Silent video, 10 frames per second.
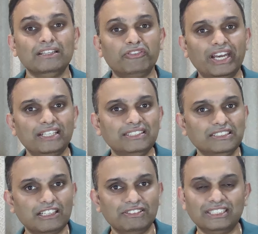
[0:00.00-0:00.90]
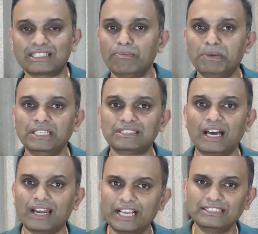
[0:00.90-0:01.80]
The financial services companies
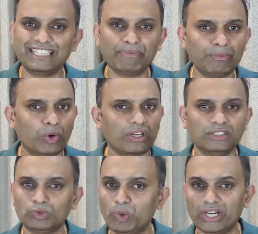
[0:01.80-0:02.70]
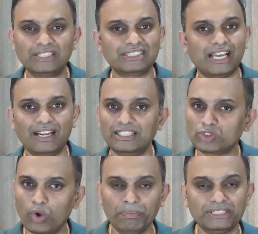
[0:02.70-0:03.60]
are like JP Morgan's, Morgan
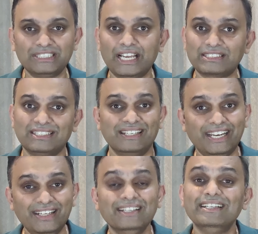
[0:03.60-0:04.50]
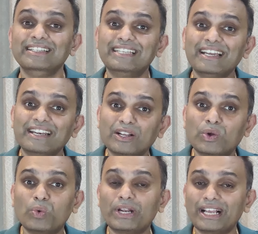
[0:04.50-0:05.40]
Stanley's, Goldman Sachs, right? They
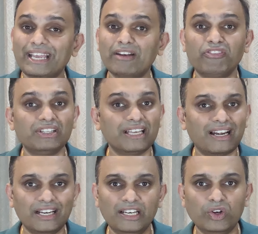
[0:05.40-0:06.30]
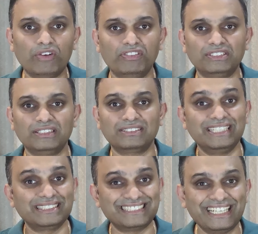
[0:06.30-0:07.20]
recruit again for their London offices,
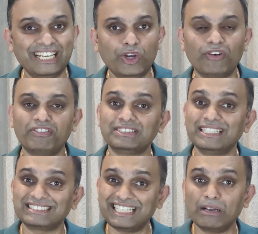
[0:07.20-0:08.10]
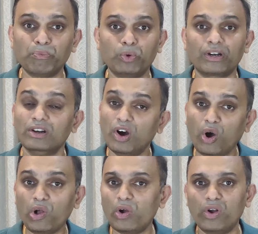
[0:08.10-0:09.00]
their Sydney office, their Singapore,
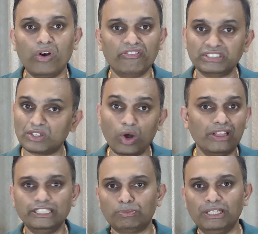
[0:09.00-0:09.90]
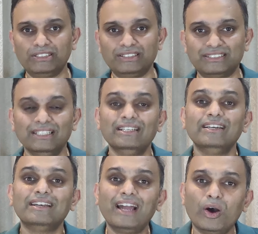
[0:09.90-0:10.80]
Hong Kong office, all these places.
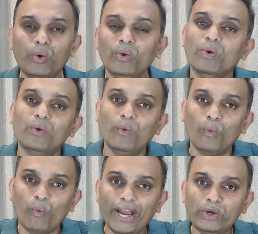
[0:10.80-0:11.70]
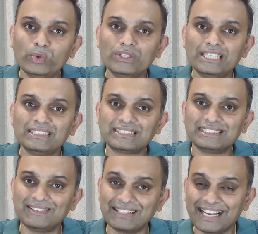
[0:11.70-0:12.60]
Now, why do
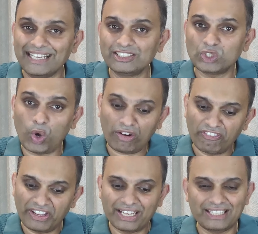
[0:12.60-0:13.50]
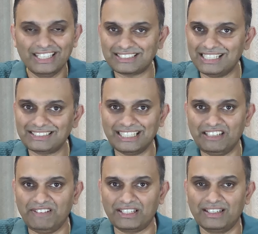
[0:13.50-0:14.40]
these guys not figure in this list
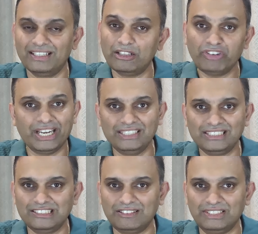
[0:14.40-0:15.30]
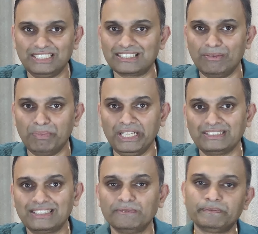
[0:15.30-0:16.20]
anywhere? The financial services
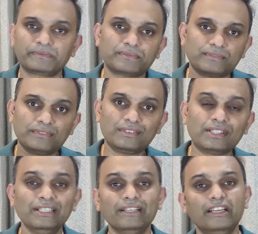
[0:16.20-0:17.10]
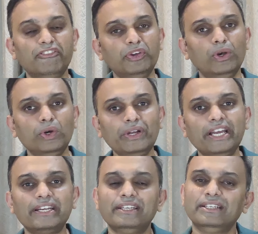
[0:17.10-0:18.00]
companies. If you look
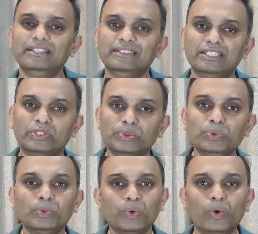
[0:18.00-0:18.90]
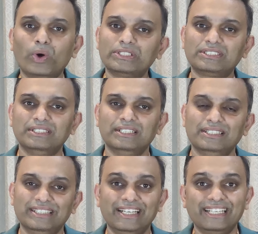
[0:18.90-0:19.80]
at the two cohorts
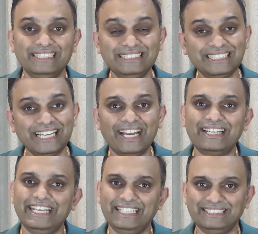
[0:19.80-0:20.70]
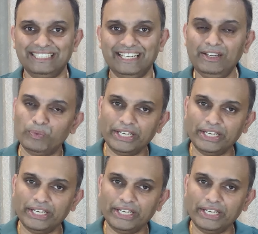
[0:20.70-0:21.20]
that INSEAD takes in, right?